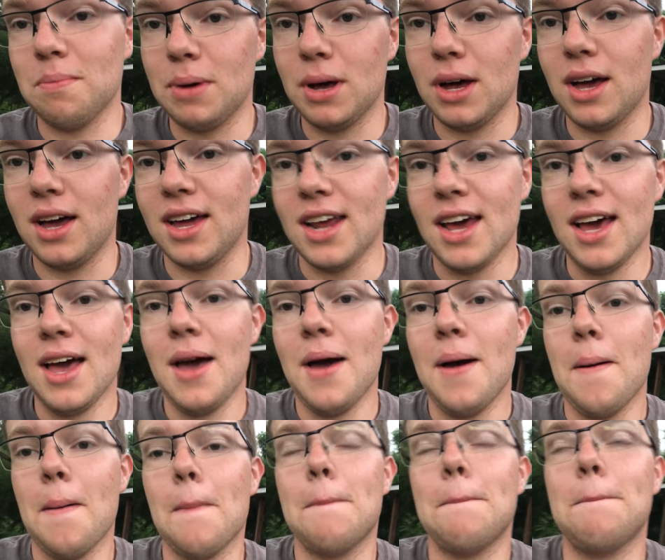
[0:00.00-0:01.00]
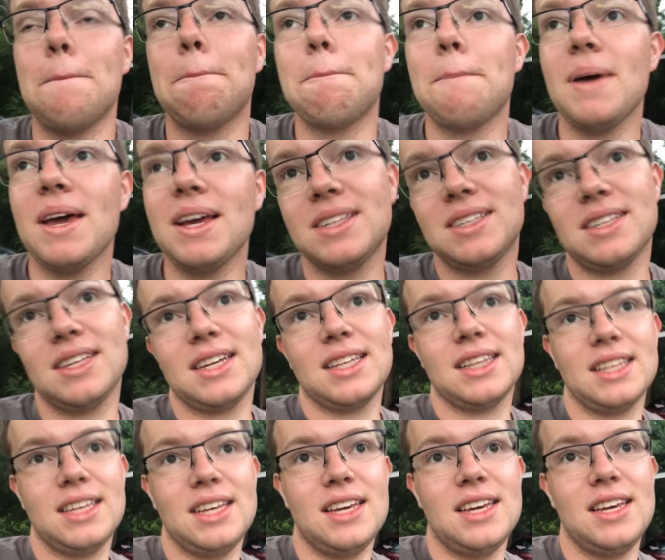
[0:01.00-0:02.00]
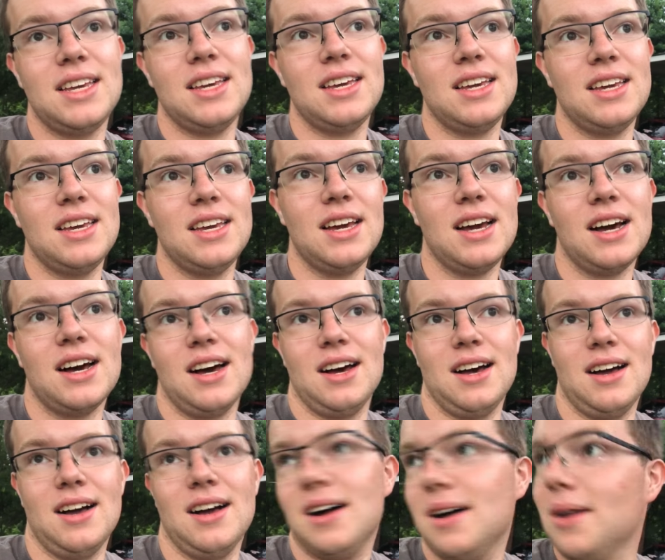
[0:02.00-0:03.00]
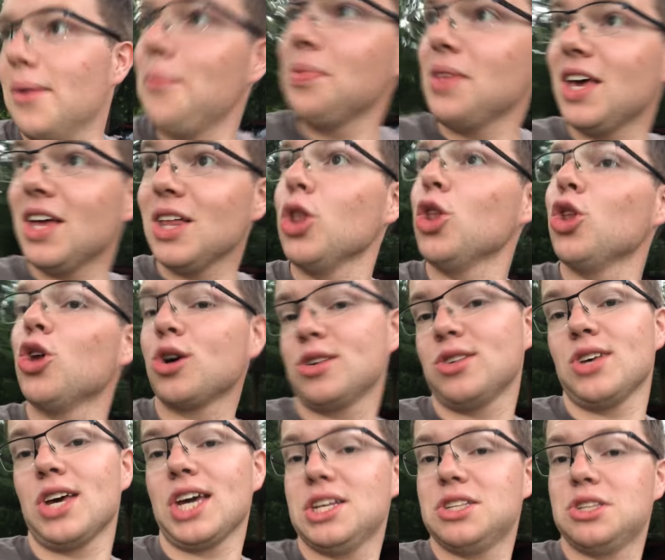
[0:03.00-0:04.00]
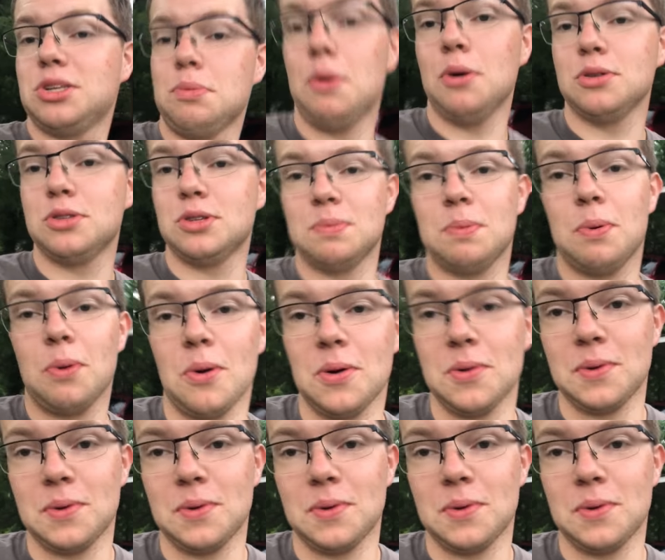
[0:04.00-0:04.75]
But basically, um, it looks like it's supposed to pour